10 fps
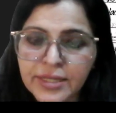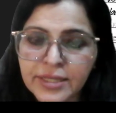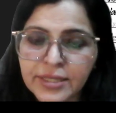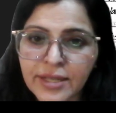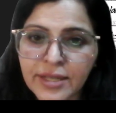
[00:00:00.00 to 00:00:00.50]

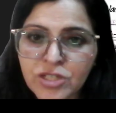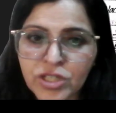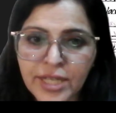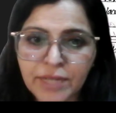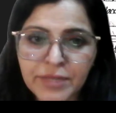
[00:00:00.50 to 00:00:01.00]
transition
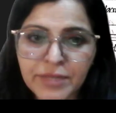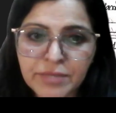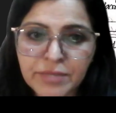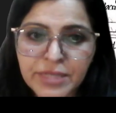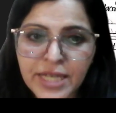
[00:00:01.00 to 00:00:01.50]
element,
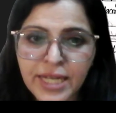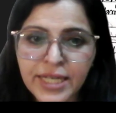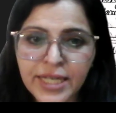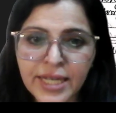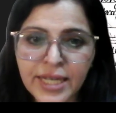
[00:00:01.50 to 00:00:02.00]

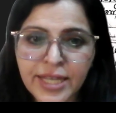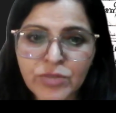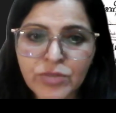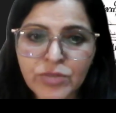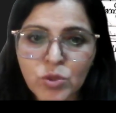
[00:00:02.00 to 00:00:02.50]
metallic as well
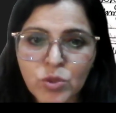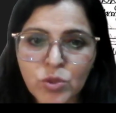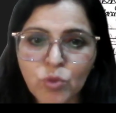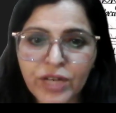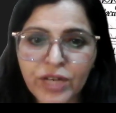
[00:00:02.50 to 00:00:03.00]
as
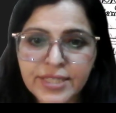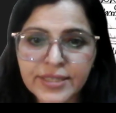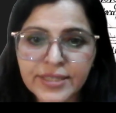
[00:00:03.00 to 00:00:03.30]
covalent.